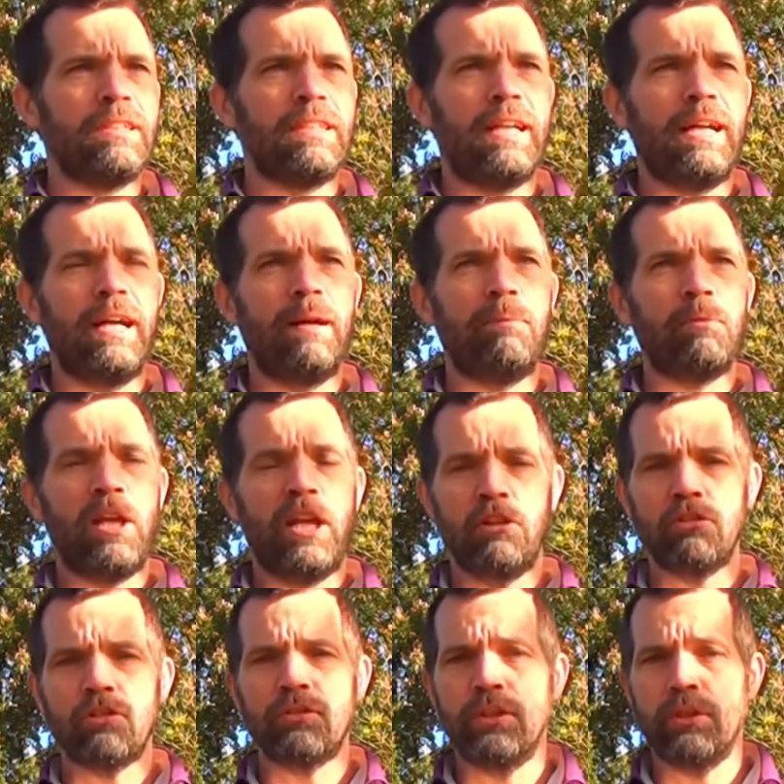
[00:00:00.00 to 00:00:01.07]
the
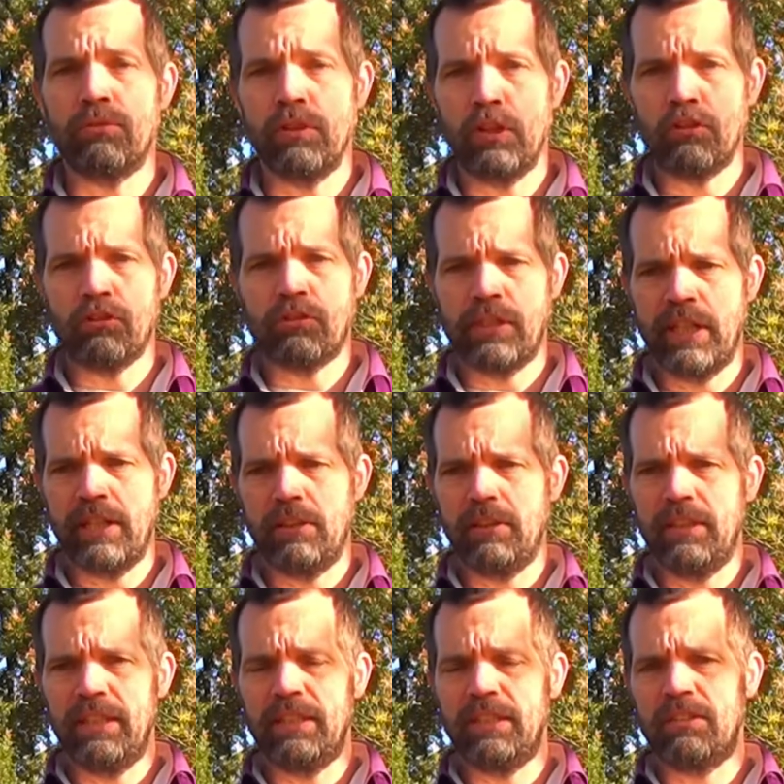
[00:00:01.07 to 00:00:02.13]
history of Israel
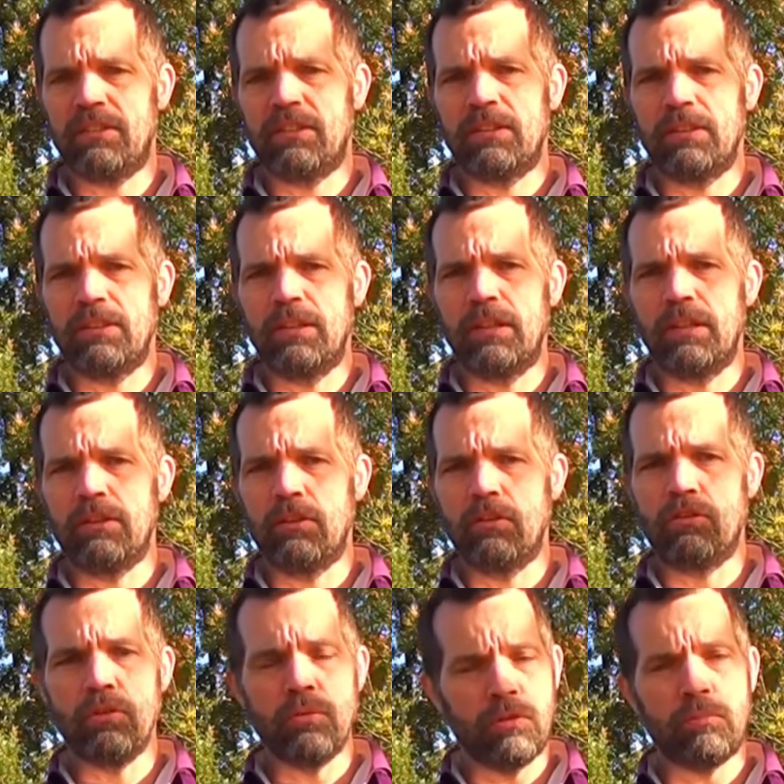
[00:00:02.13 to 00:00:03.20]
and the
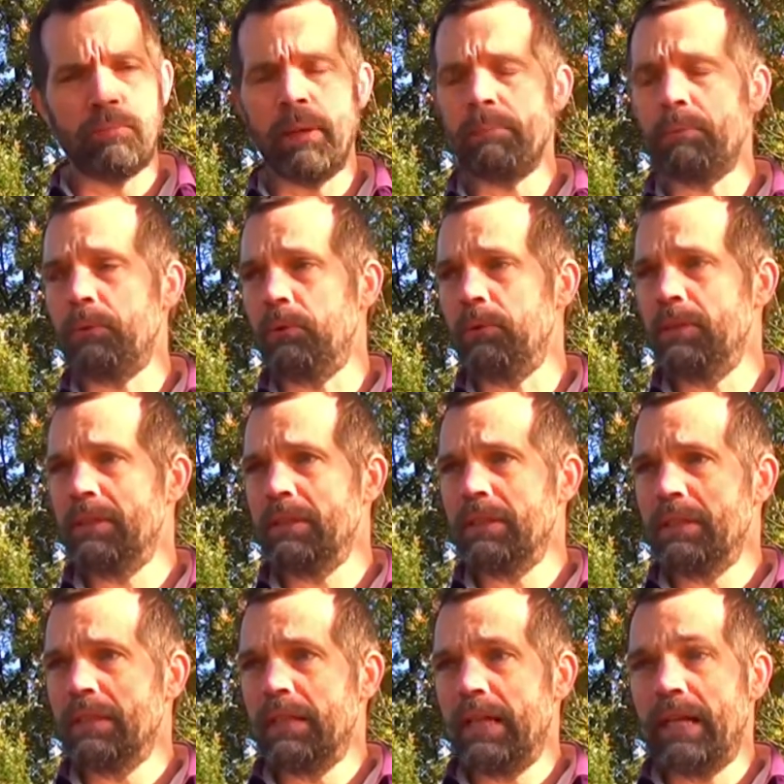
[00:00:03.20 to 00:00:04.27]
Jewish people.
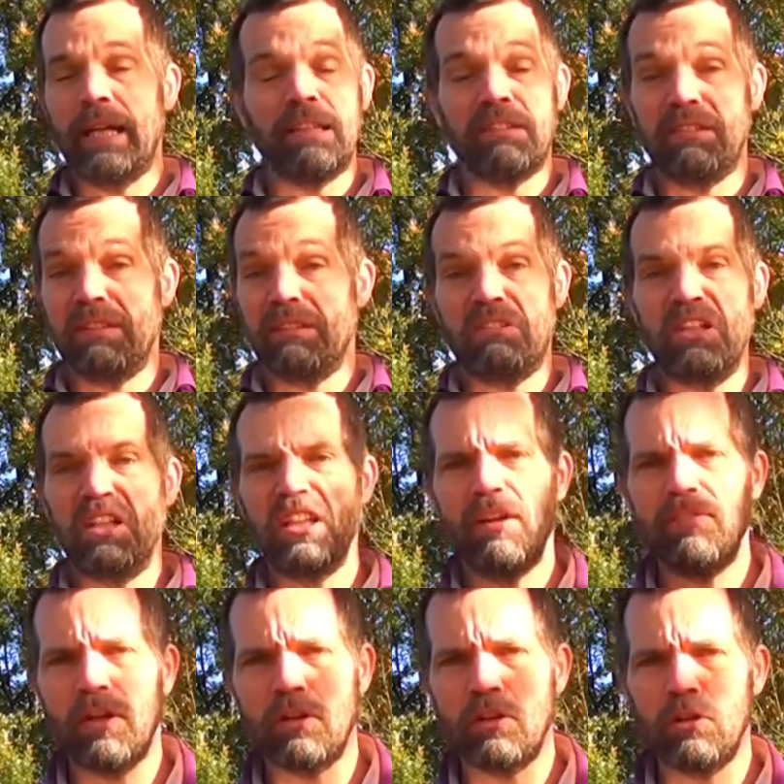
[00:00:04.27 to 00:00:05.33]
And I didn't have
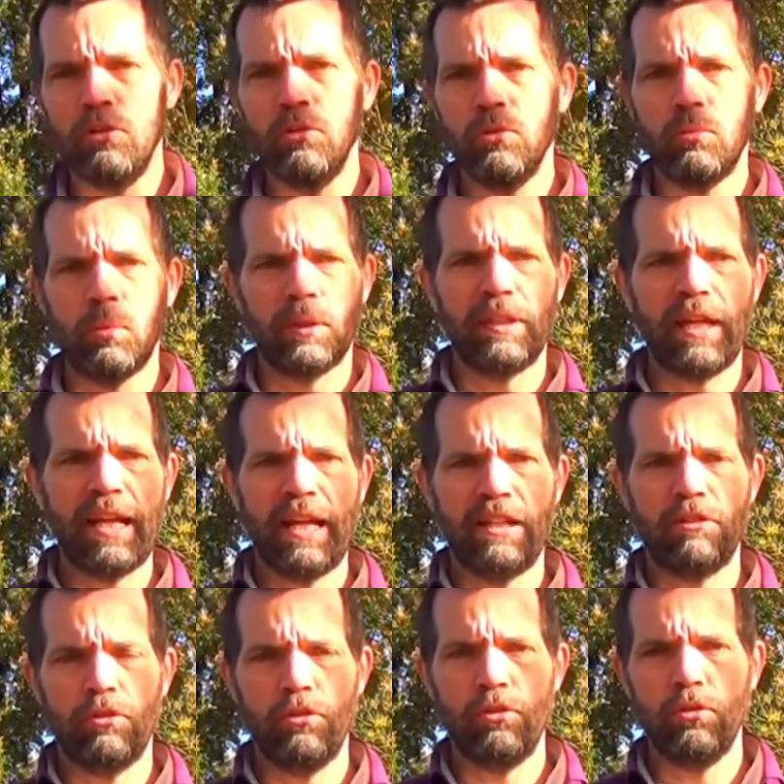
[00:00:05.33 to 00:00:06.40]
a clue what they had
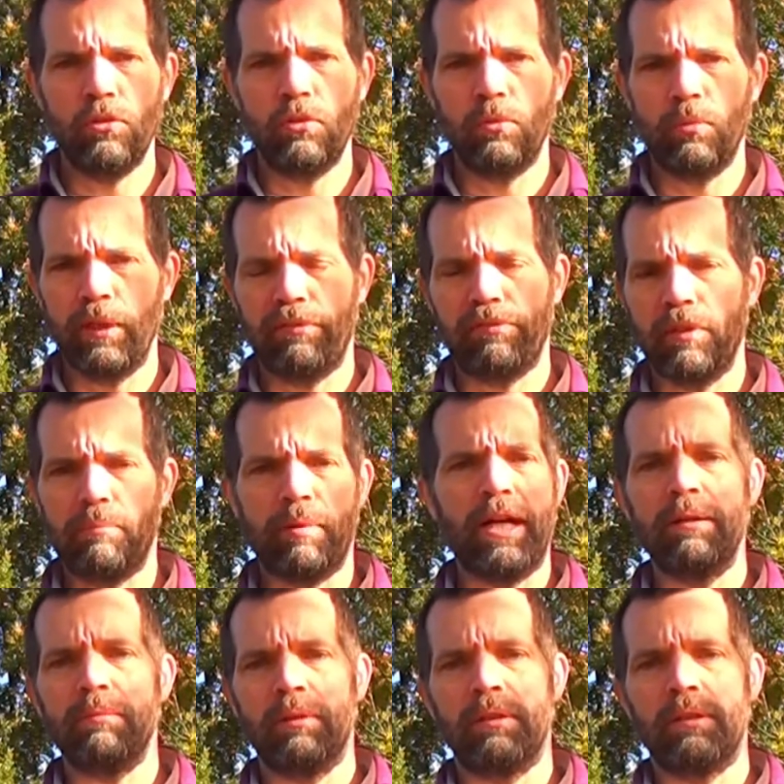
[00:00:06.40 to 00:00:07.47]
to do with the
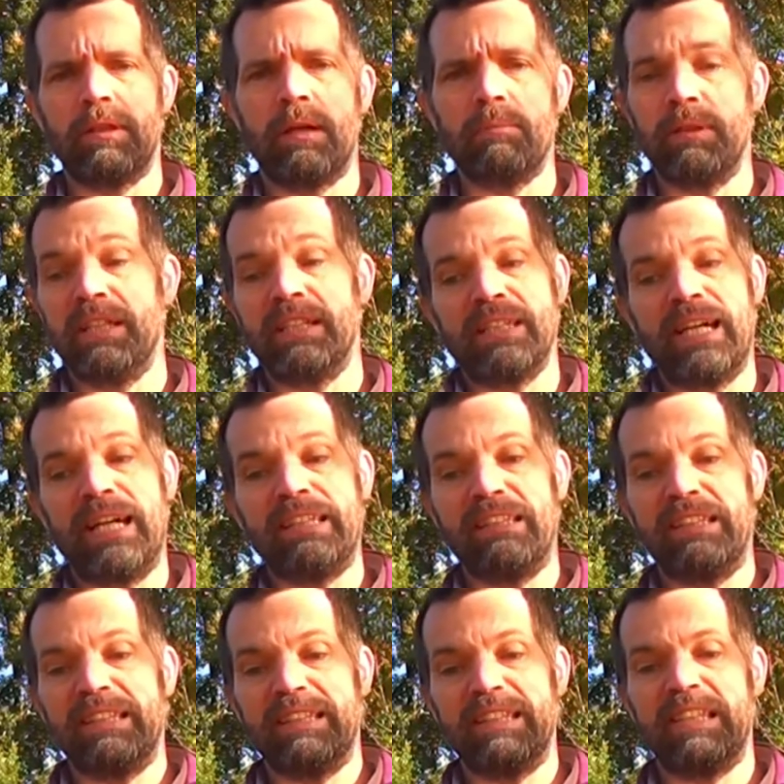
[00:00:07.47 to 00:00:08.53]
Bible. I mean, I
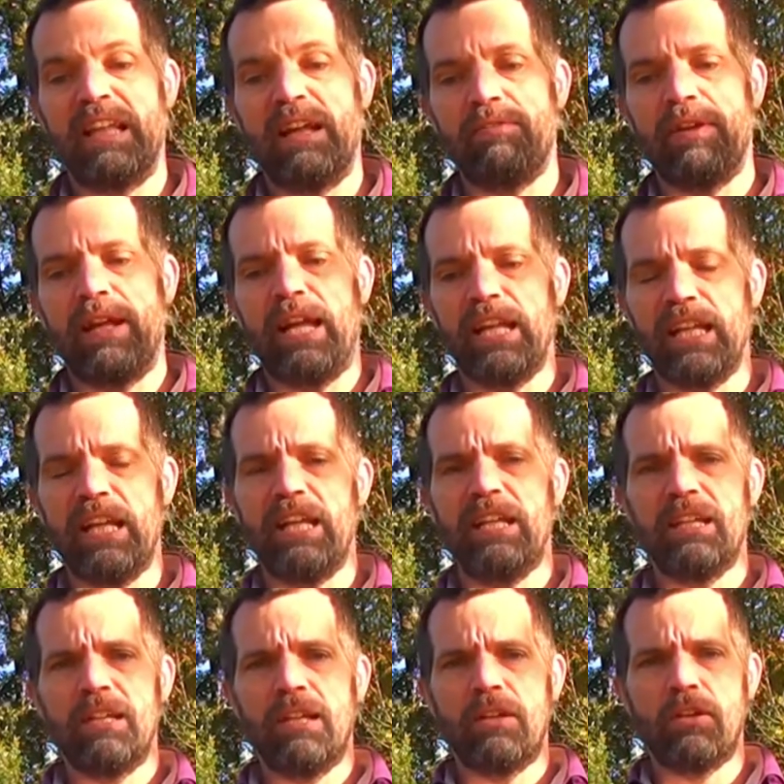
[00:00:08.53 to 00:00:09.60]
didn't have any
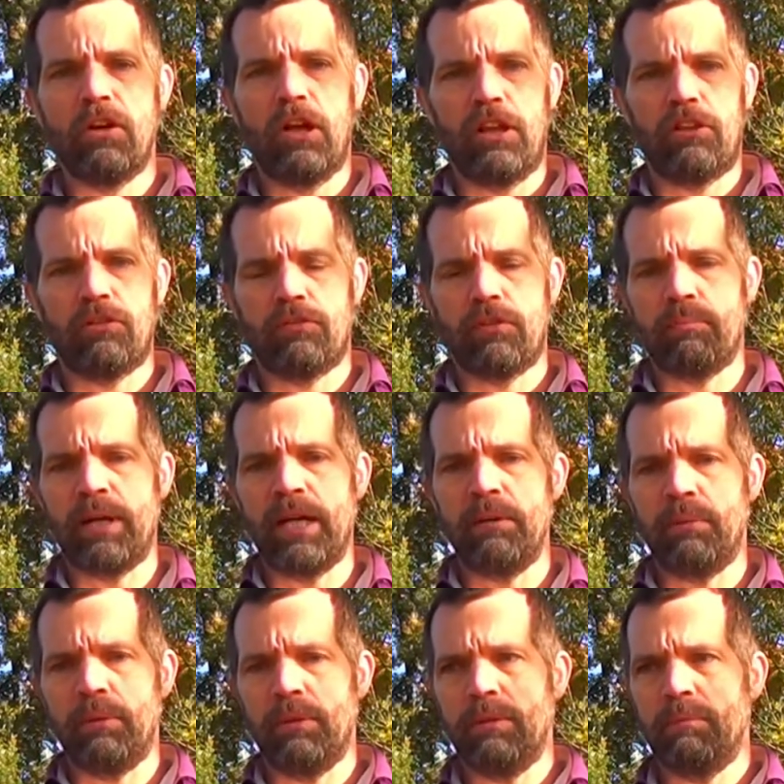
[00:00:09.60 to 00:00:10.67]
knowledge of the
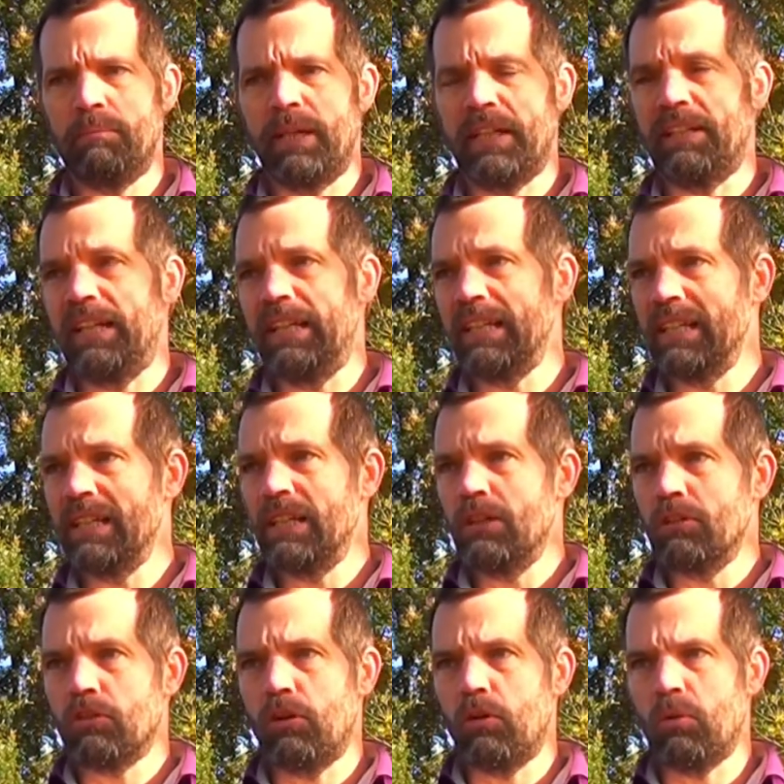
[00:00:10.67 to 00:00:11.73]
Bible back then.
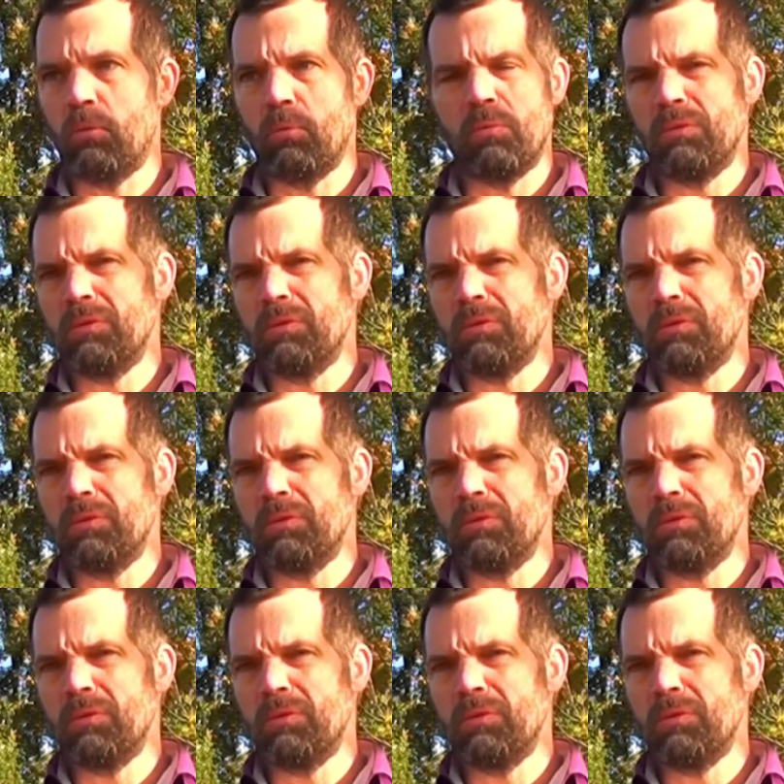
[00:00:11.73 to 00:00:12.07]
So